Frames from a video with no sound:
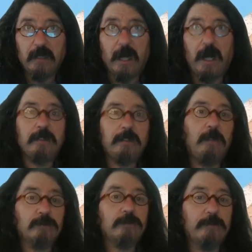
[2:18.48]
our
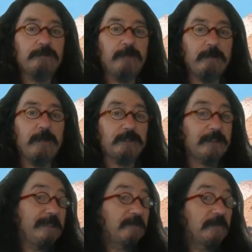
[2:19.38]
culture is pretty much
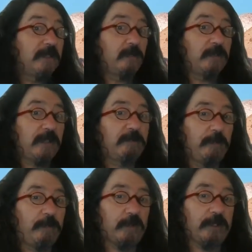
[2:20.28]
interfere with
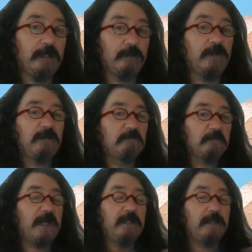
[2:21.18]
everybody. We
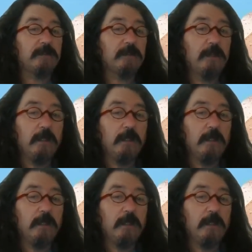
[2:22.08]
invaded